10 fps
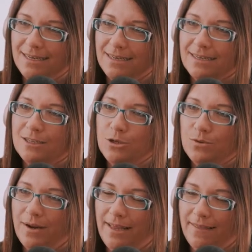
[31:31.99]
didn't
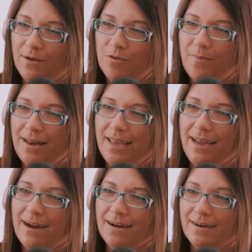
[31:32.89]
do anything with
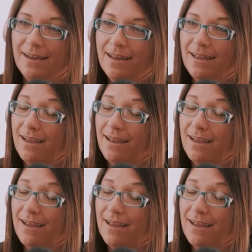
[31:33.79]
Medicare and